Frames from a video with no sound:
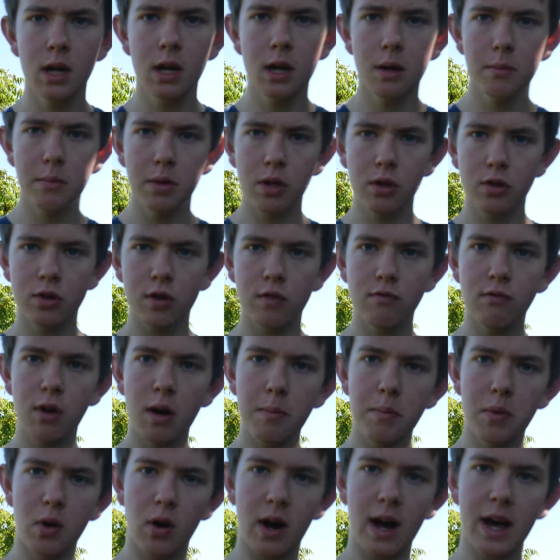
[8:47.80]
but you should rub
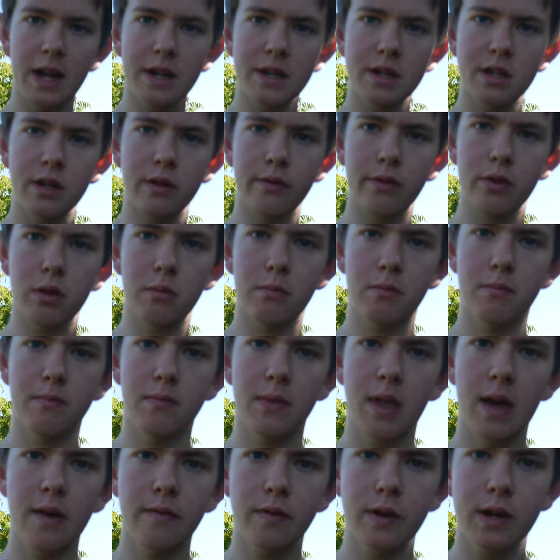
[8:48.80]
your hand over them
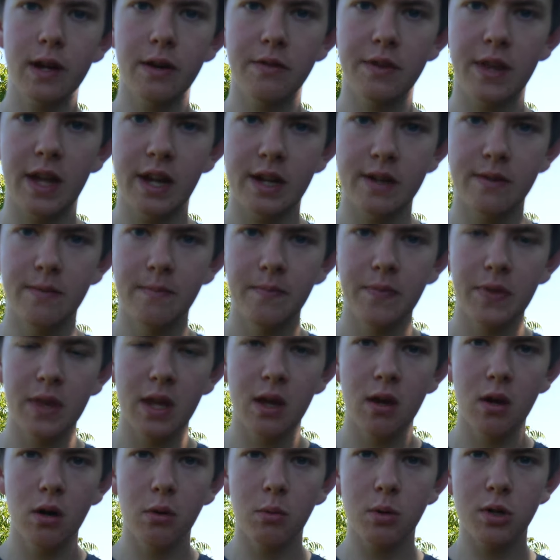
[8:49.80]
every now and then,
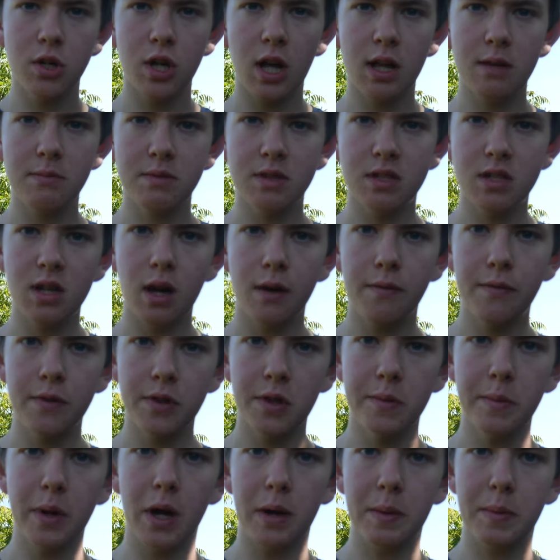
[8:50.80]
which helps toughen
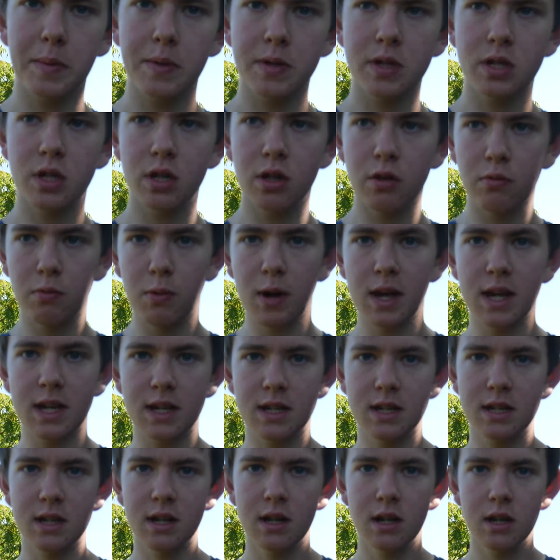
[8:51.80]
them up to the
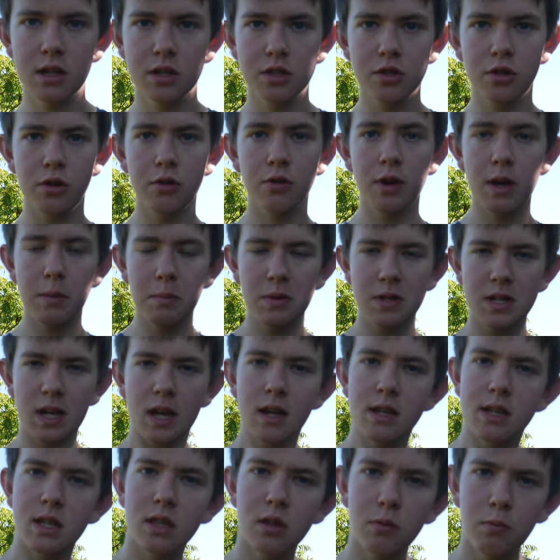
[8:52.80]
wind, so you're
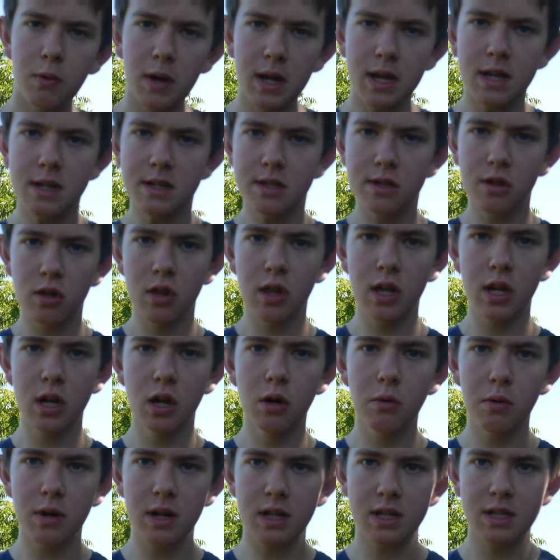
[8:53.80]
imitating the wind so that they know
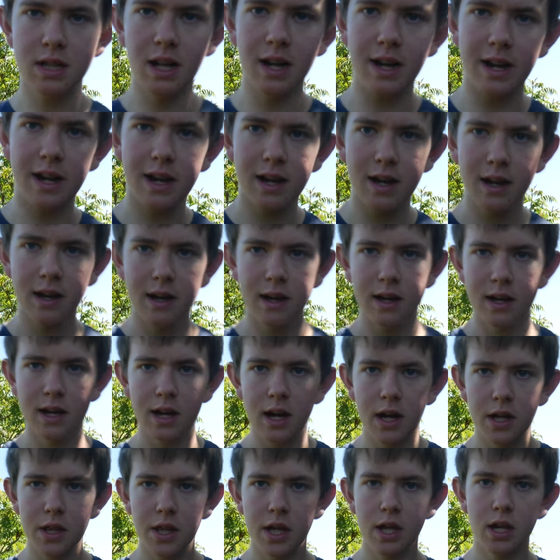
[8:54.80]
what it's like,
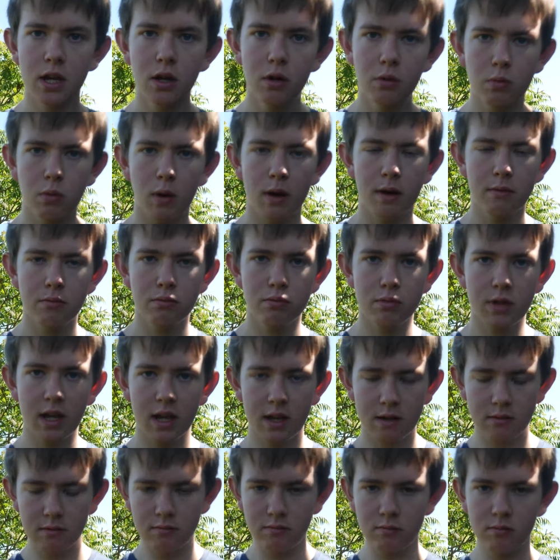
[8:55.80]
and they
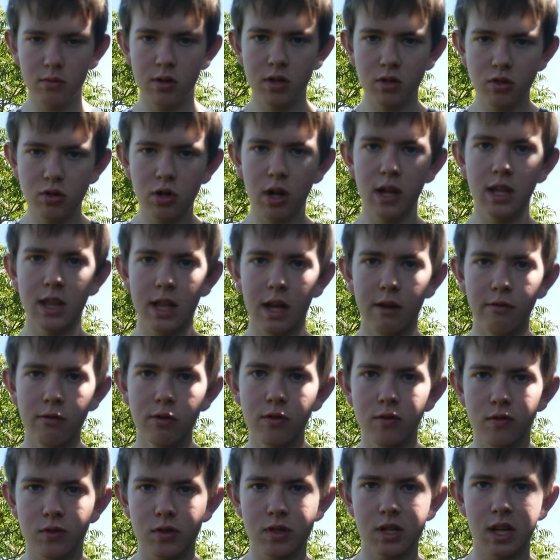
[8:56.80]
train their
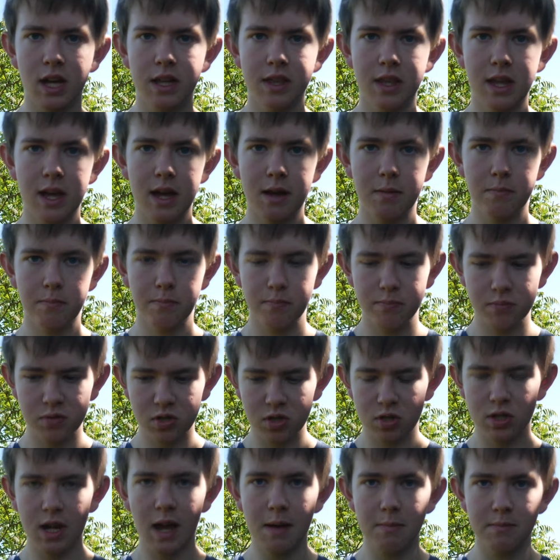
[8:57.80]
roots and their
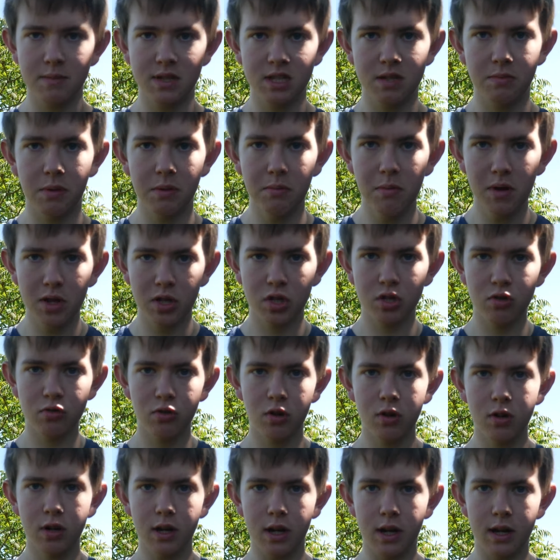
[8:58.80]
stems to be much
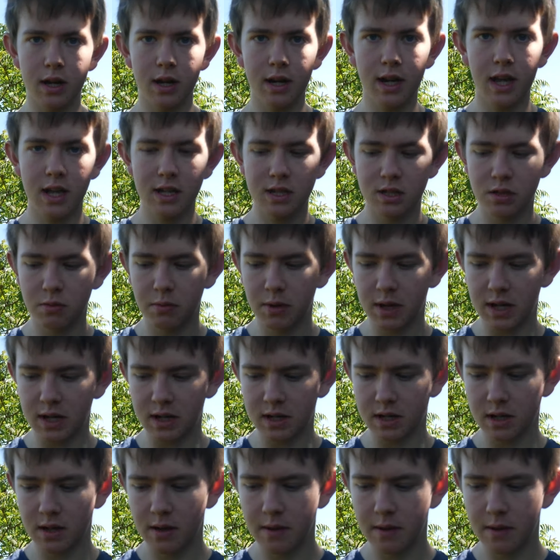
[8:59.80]
stronger against the wind.